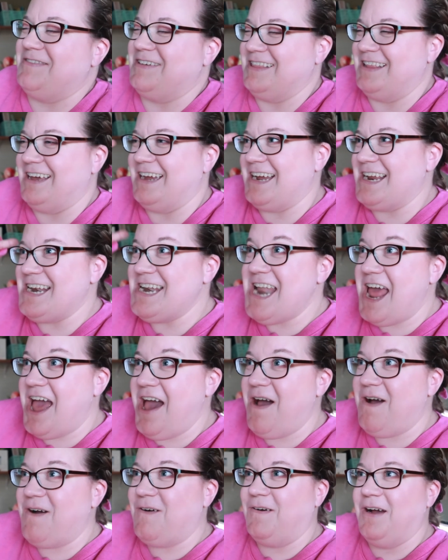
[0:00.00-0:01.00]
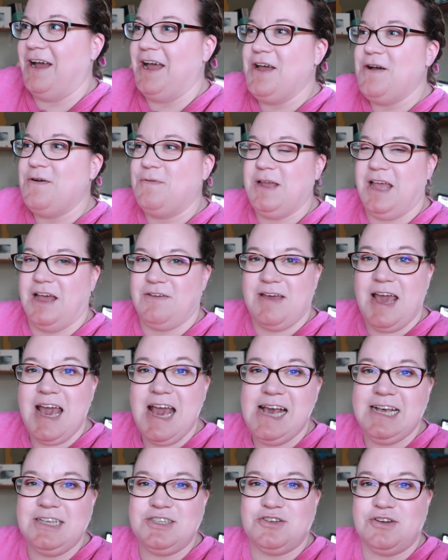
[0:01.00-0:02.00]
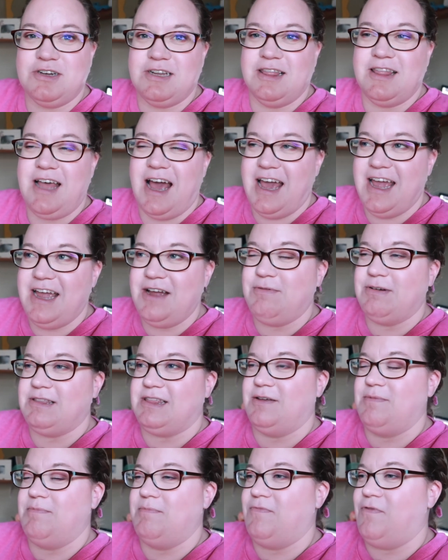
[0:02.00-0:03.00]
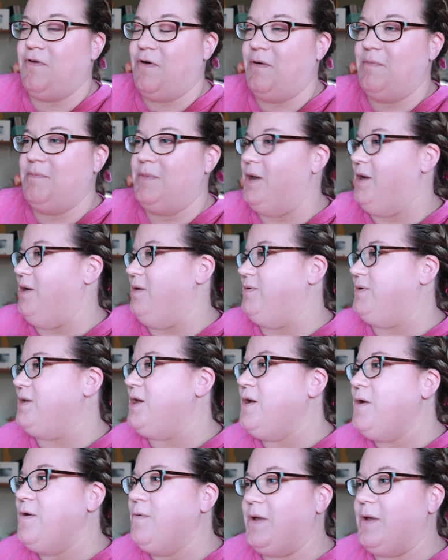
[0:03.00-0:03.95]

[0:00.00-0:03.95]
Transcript: We're like, no, we have extra light with the full moon.